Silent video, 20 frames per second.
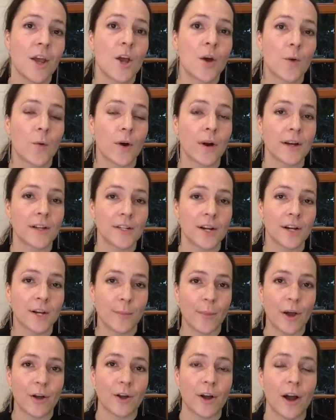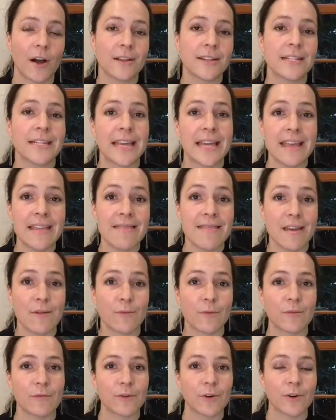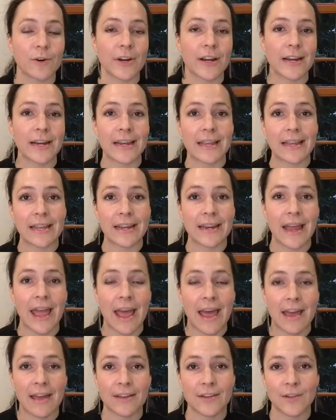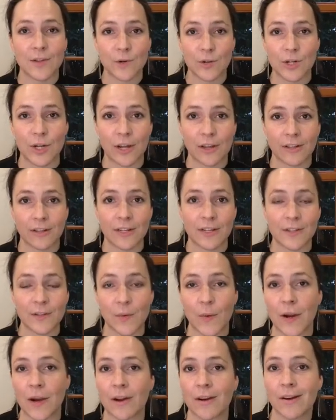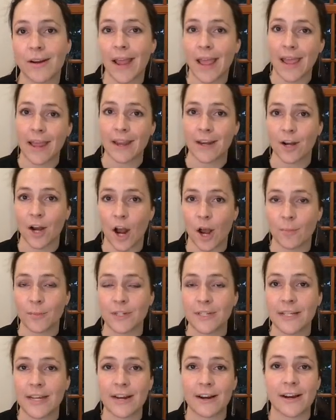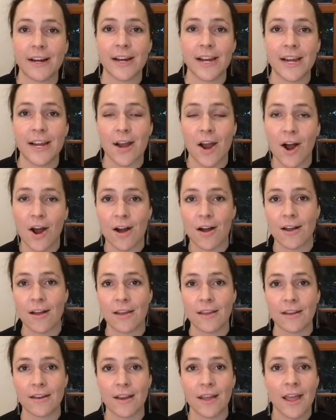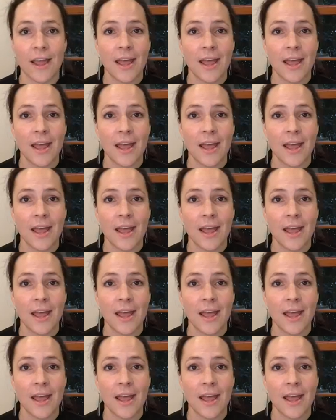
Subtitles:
where I talk about content that we've created at Sociality Squared and commentary on